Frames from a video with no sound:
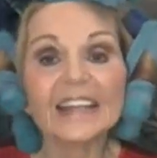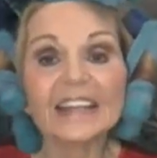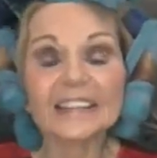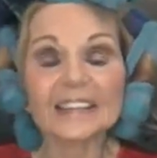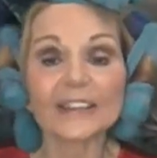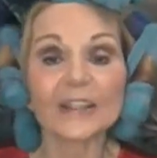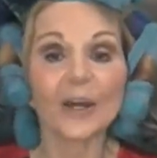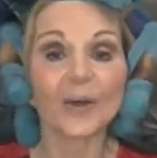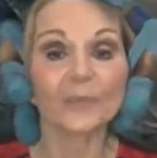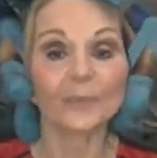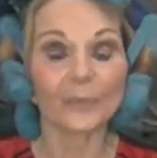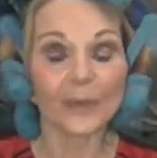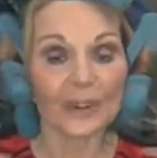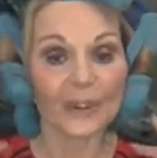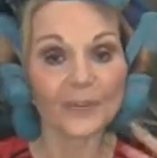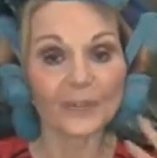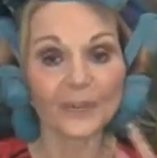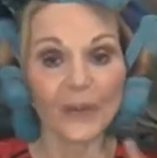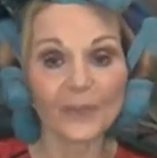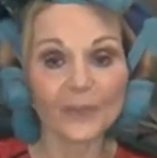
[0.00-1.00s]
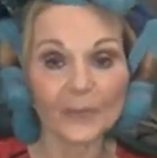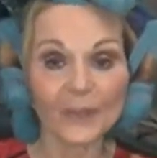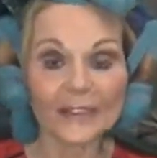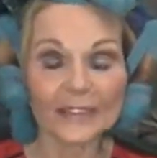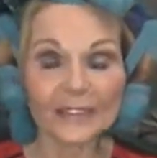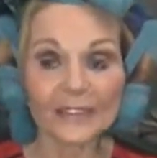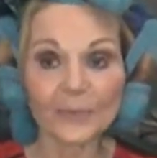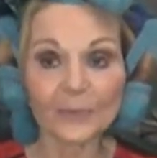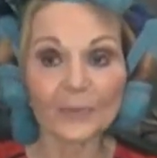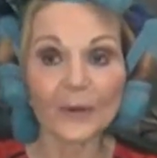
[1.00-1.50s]
So if I run
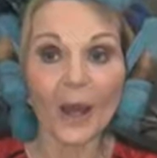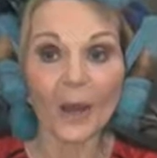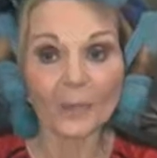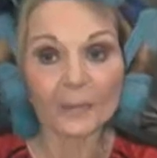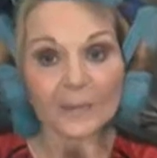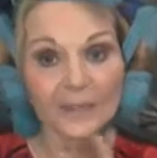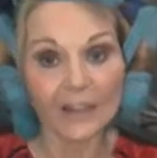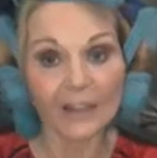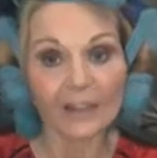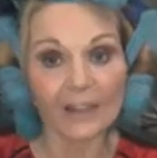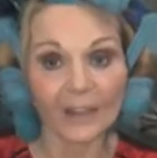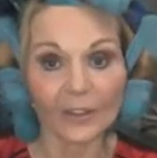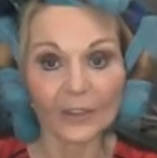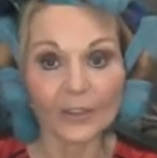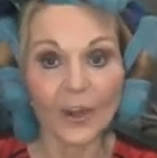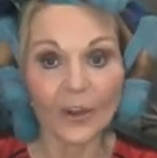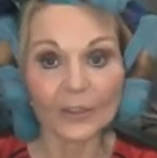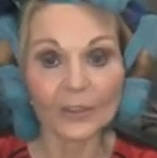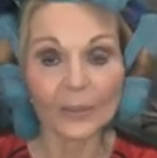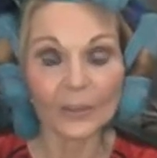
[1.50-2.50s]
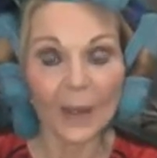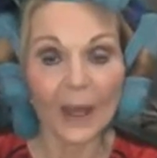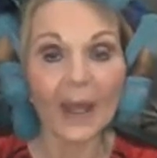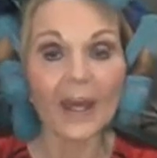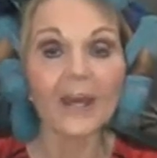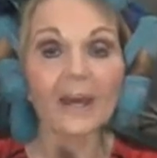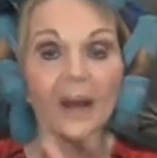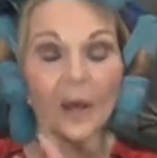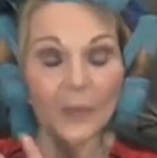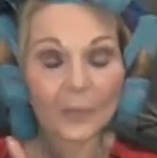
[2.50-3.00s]
into problems along the
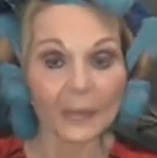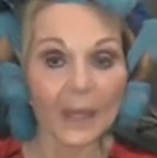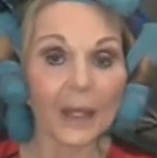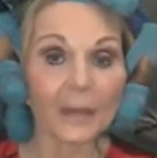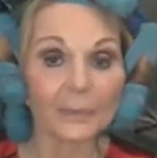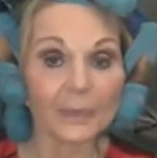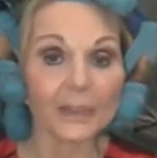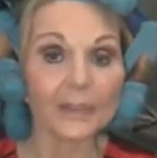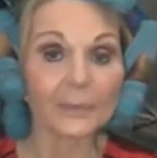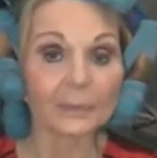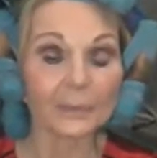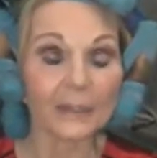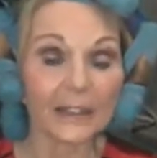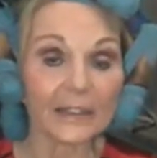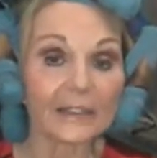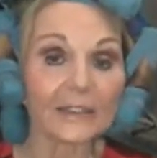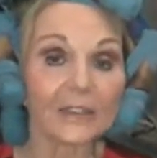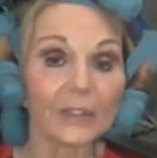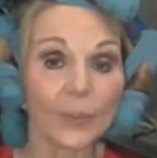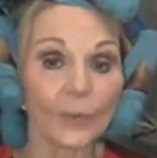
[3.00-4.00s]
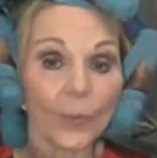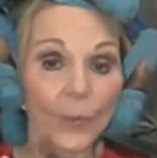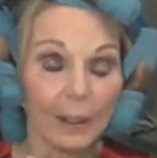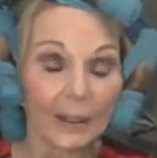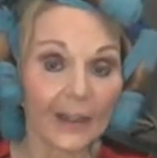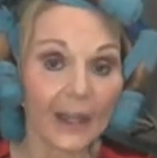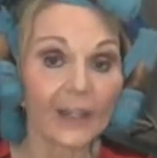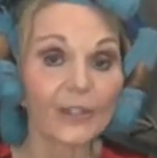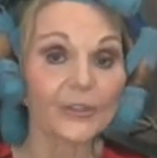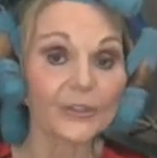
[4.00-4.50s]
way, I'll be able to explain to you
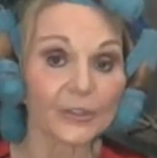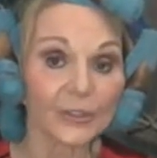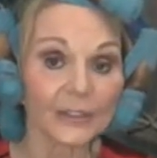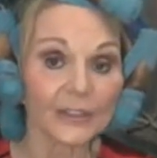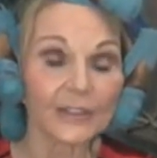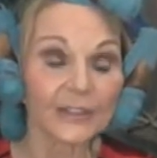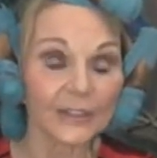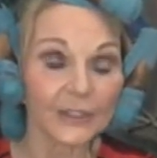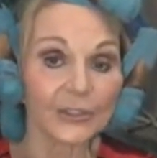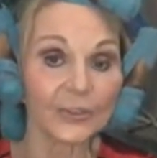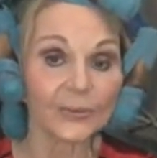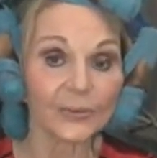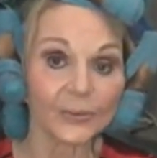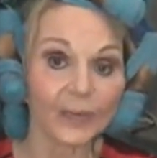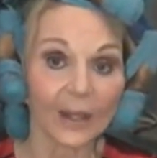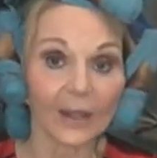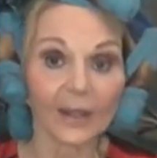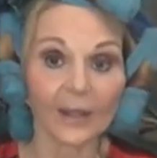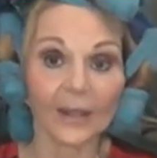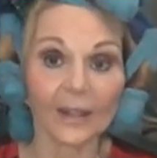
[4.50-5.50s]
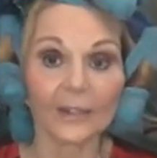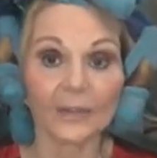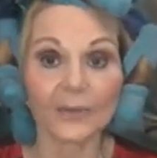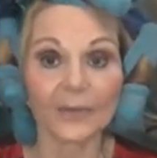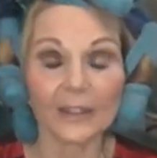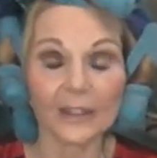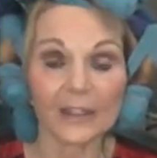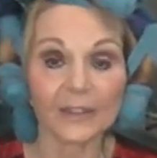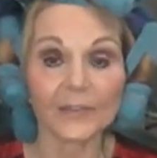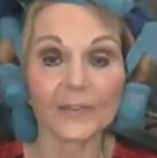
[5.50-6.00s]
what I usually do in
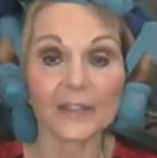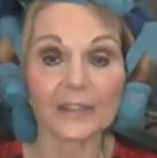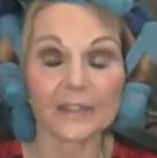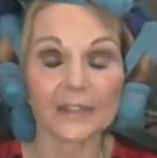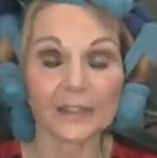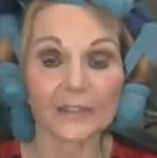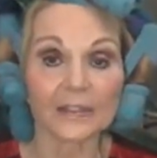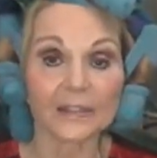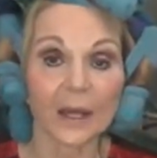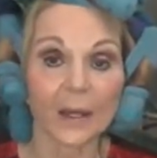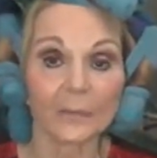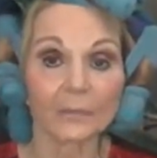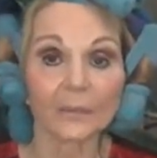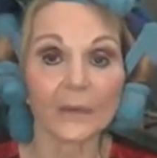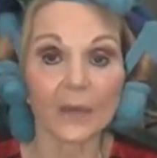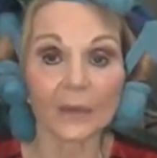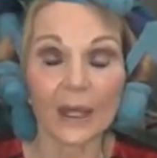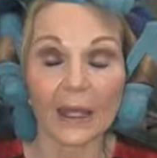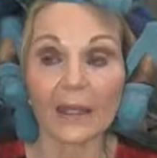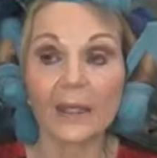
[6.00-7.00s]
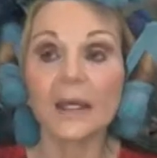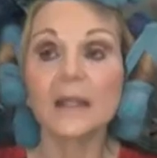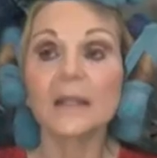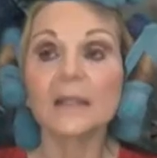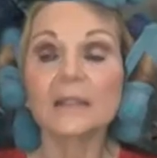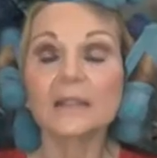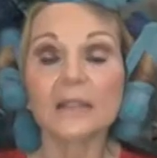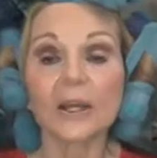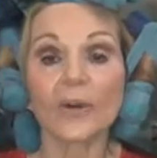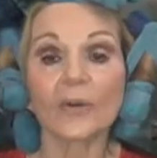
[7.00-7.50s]
order to fix those up. Okay,
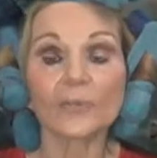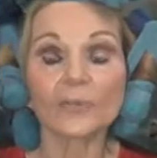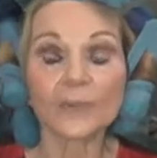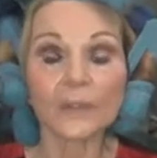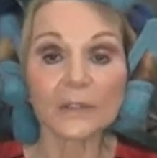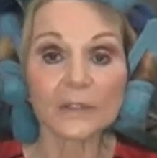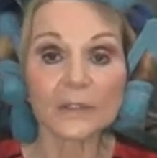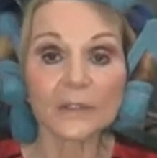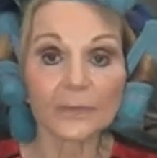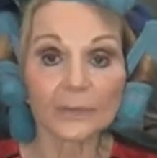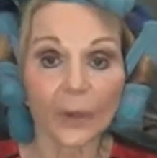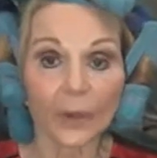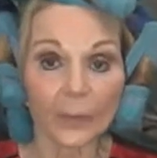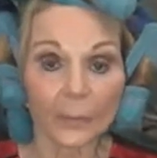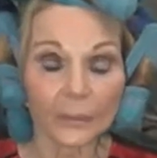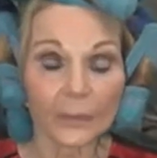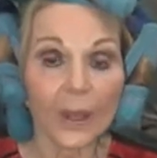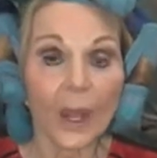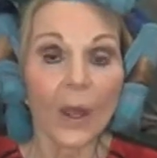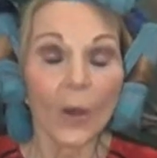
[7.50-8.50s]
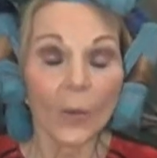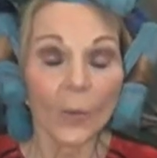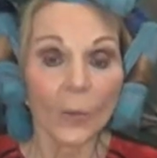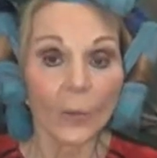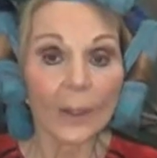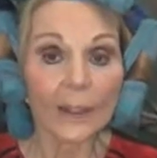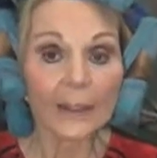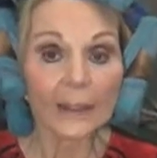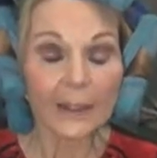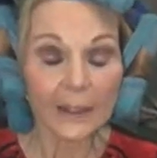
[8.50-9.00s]
so first of all,
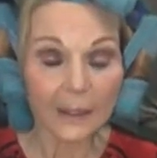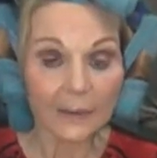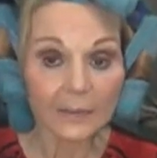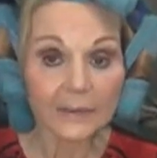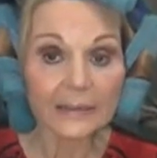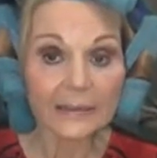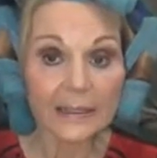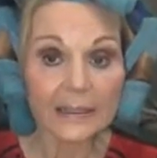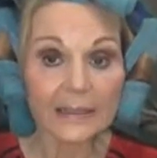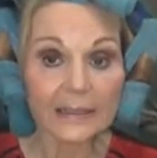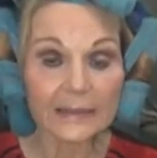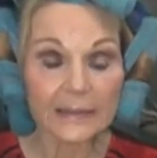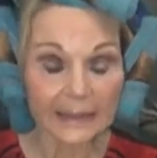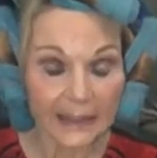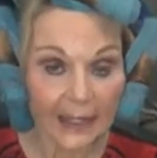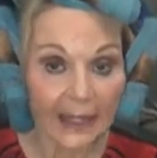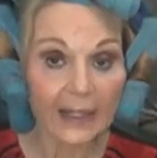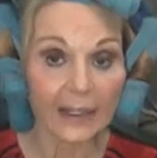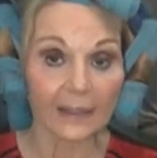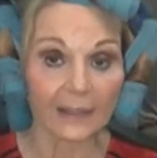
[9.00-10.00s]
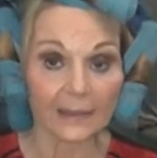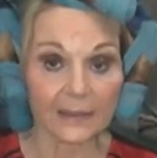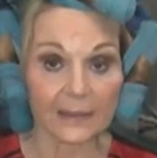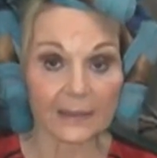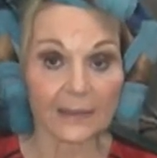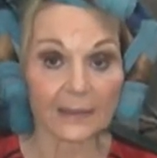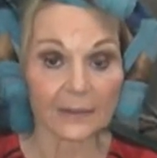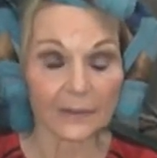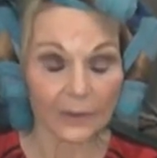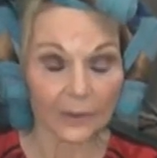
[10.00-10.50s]
when it comes to these
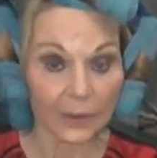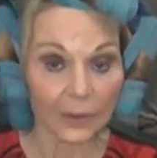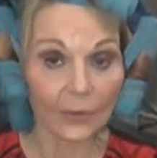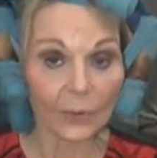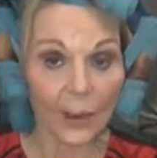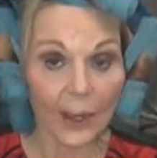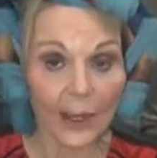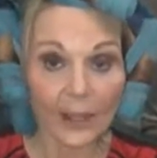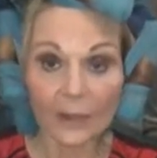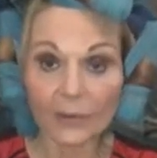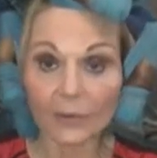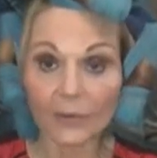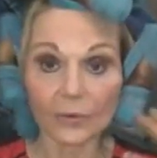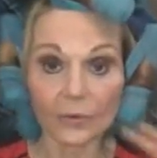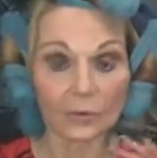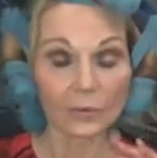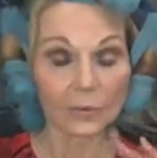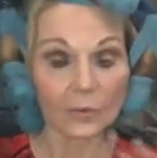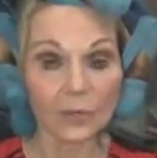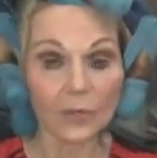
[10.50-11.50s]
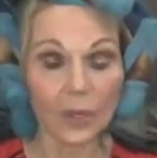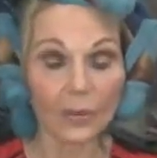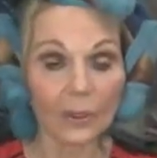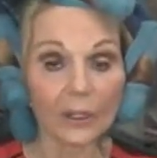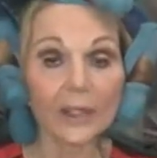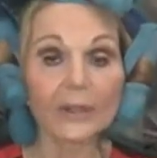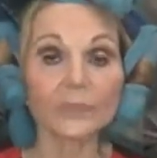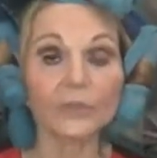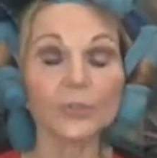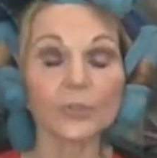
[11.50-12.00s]
kinks, don't even